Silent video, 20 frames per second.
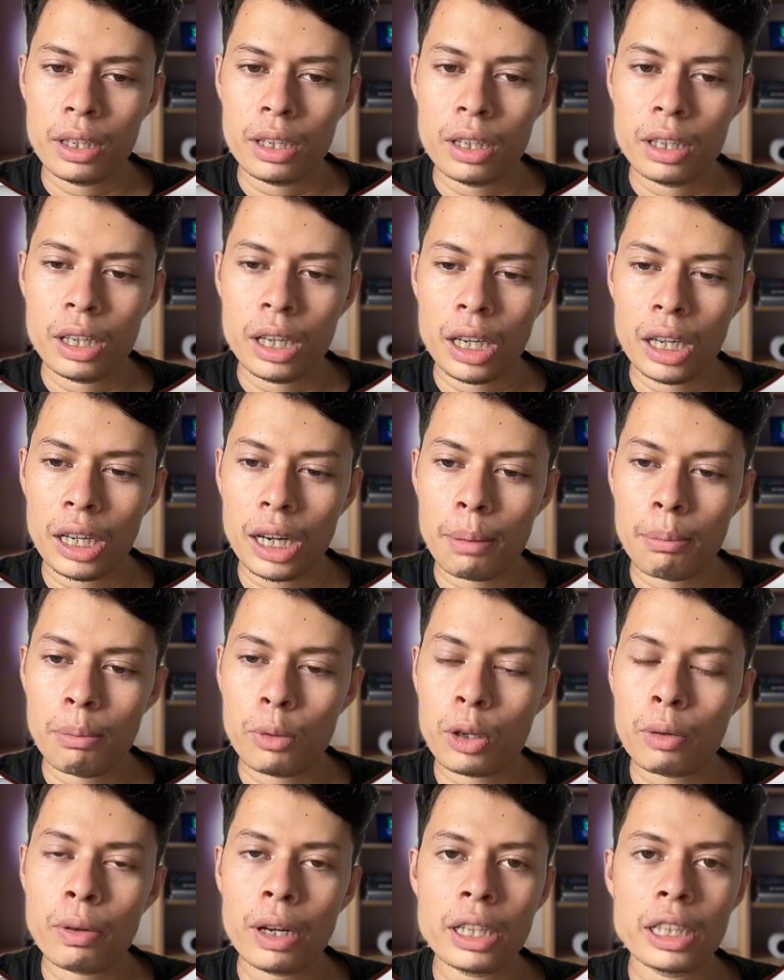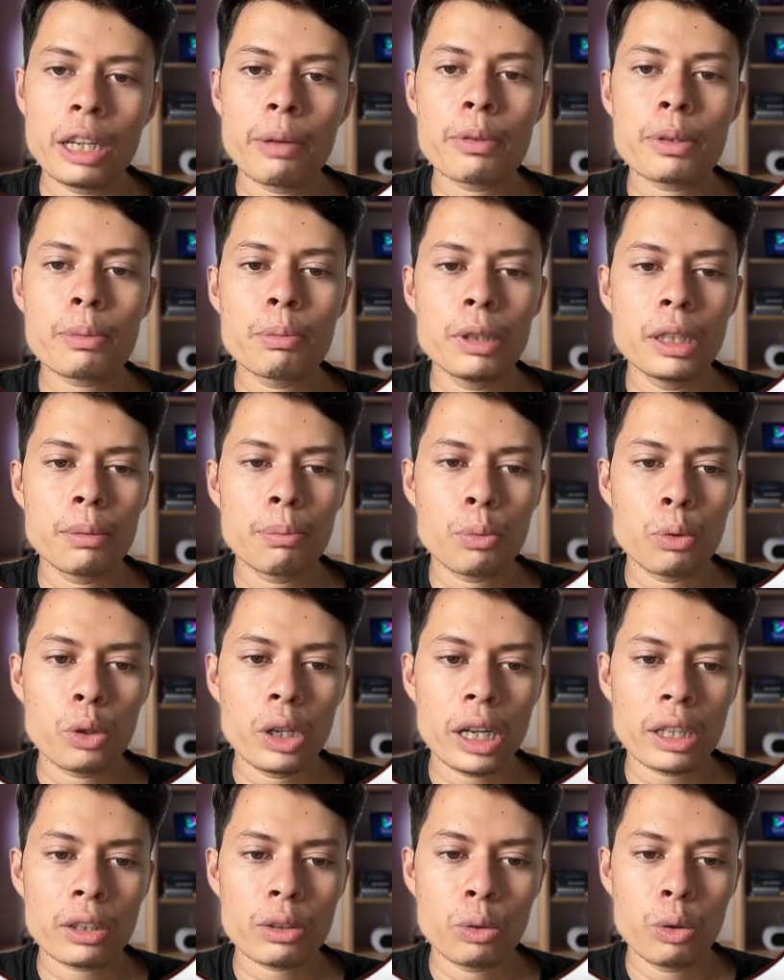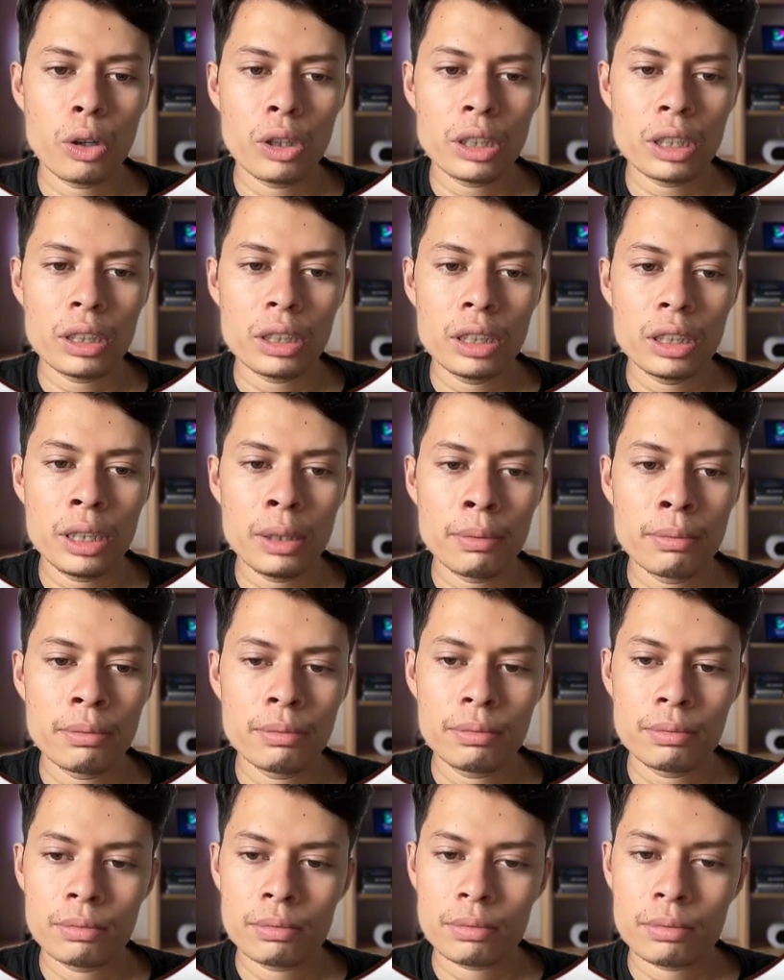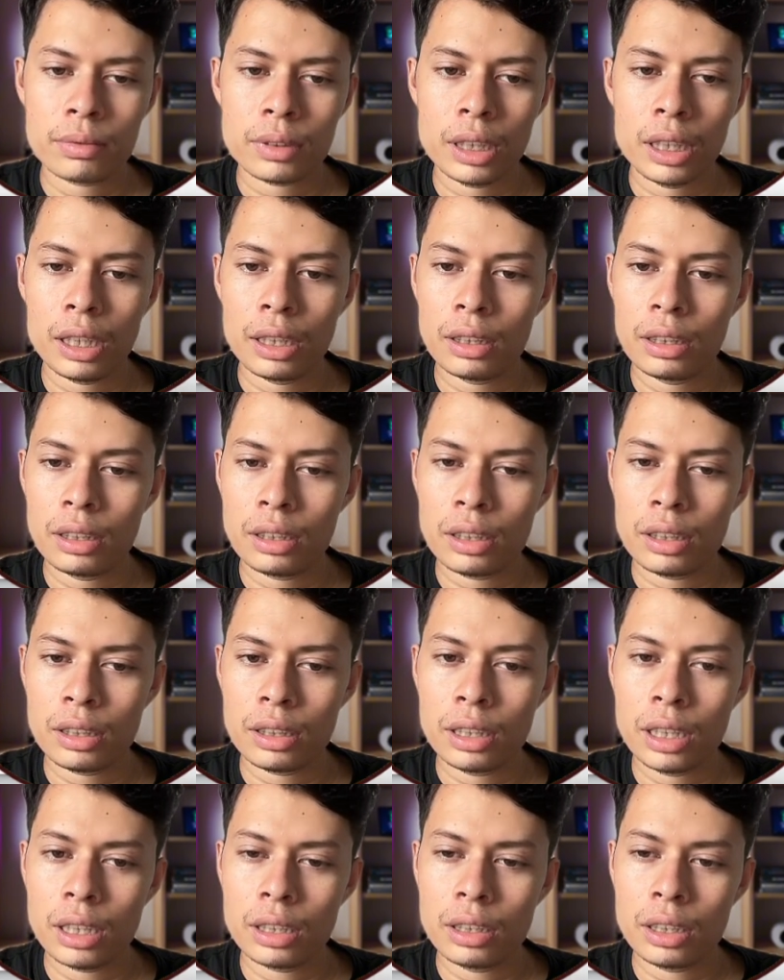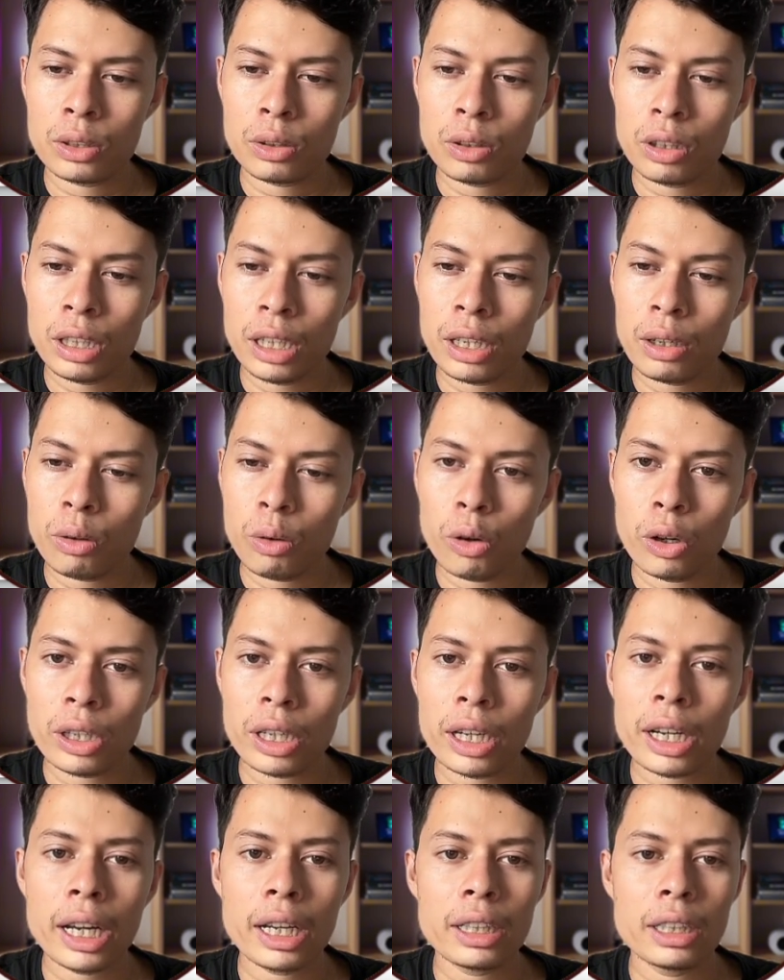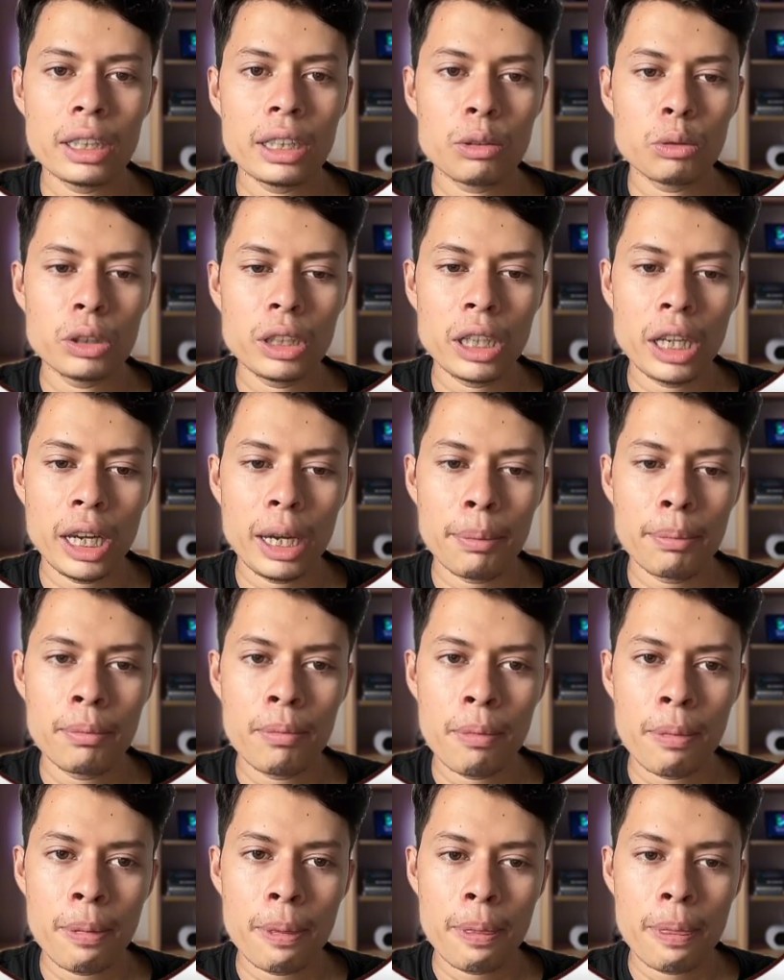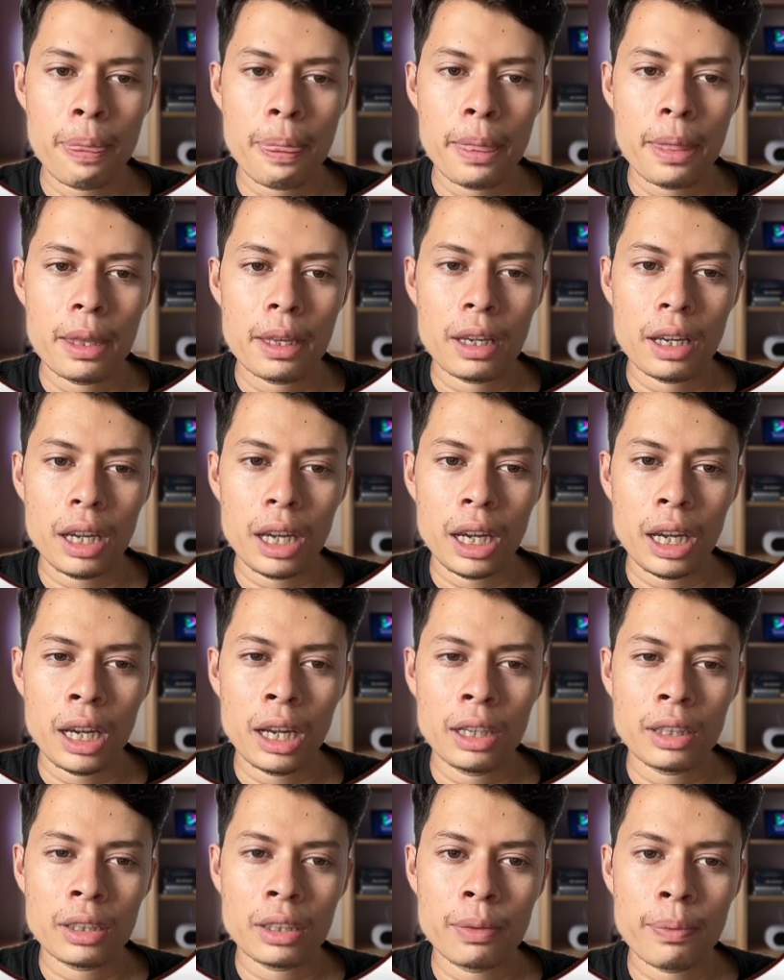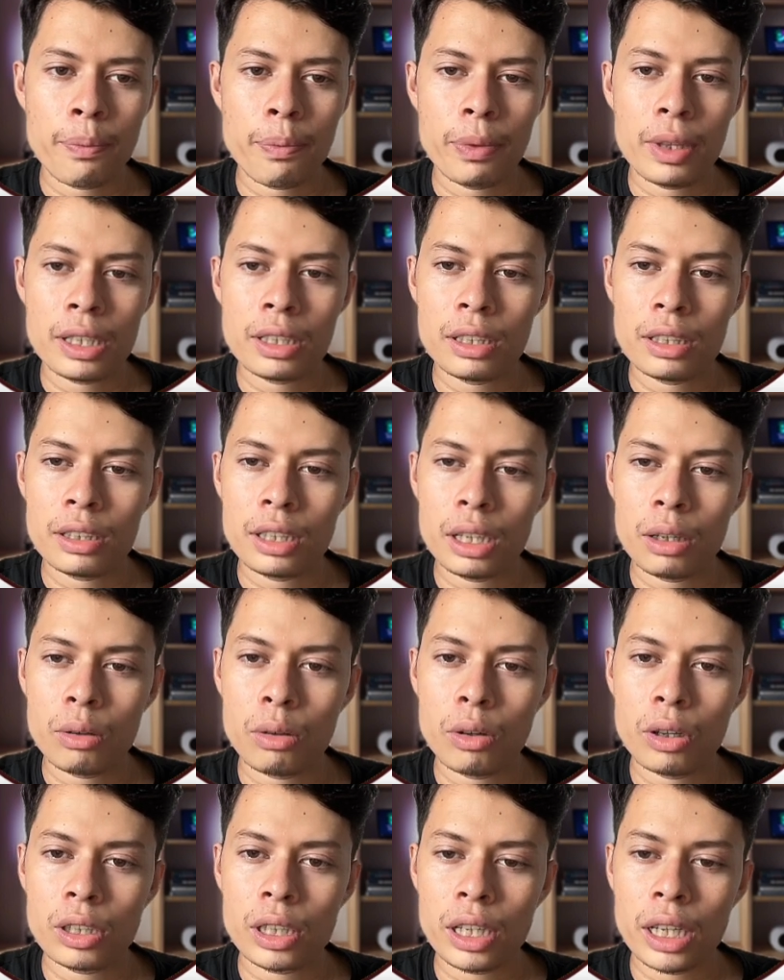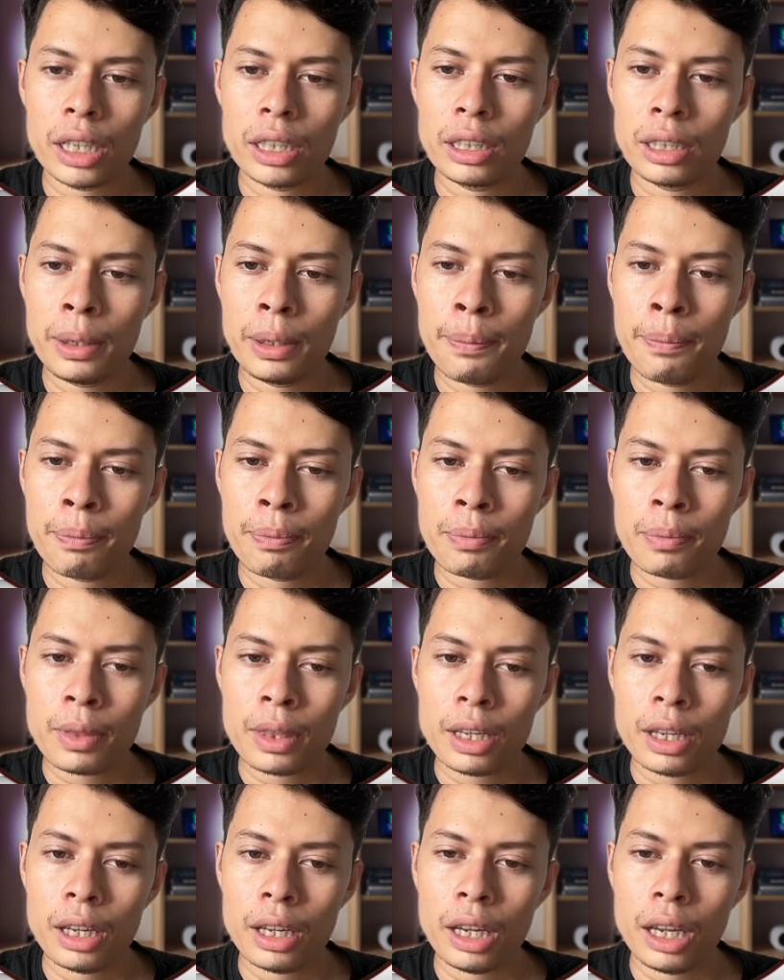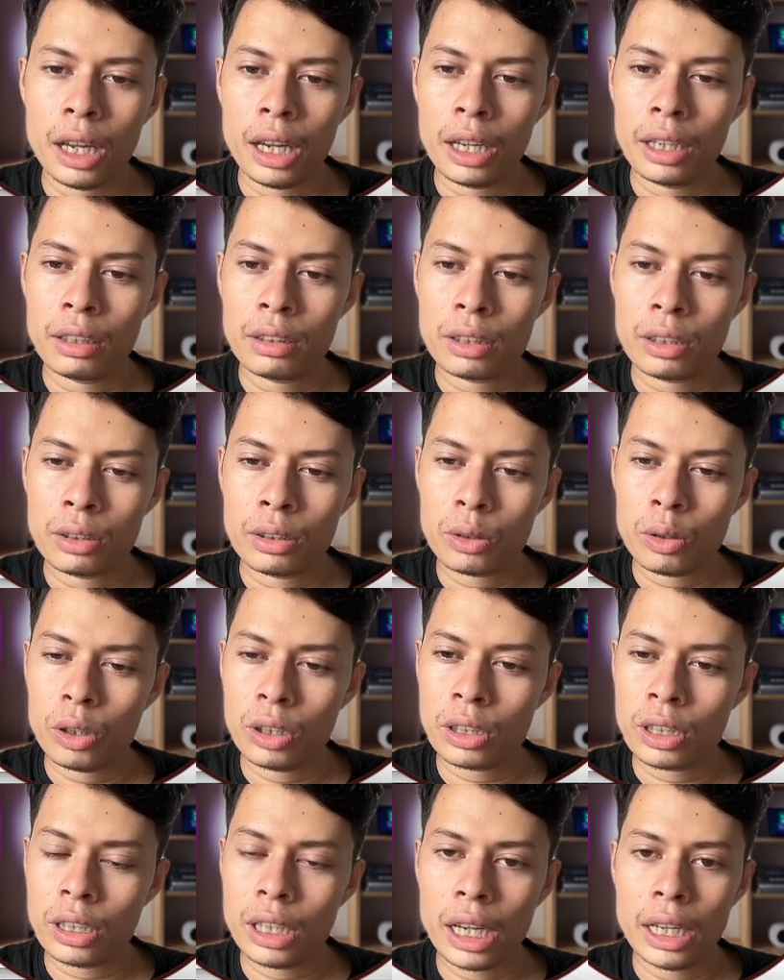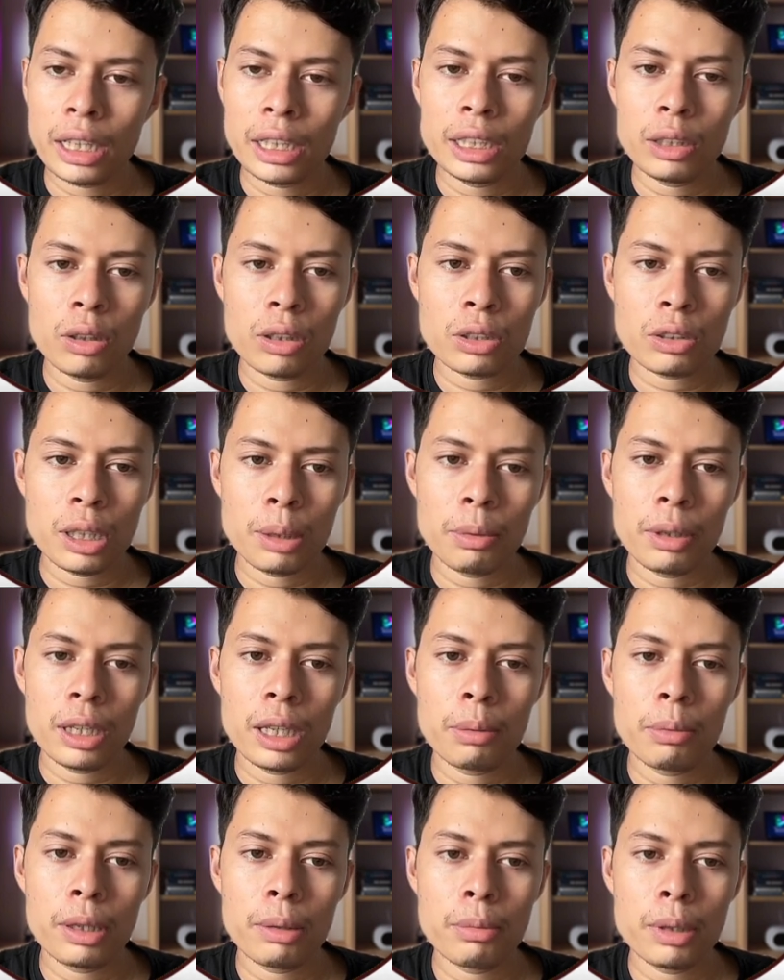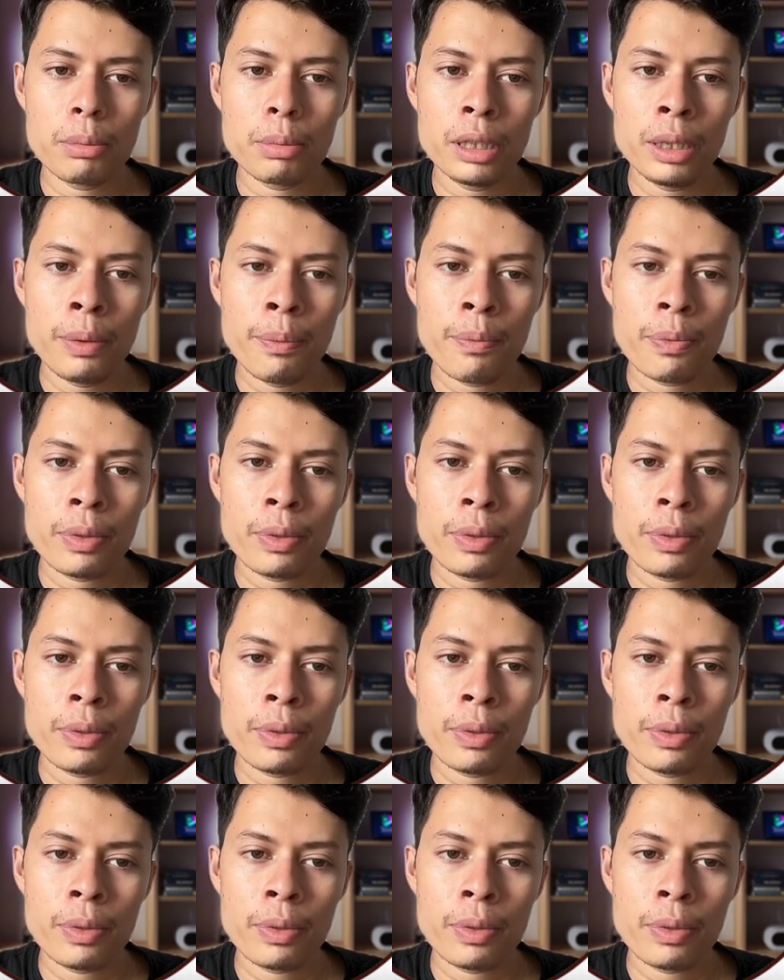And number of items mean product quantity, and this is this one, and order id we have, and this is the order id, and content id also available, maybe.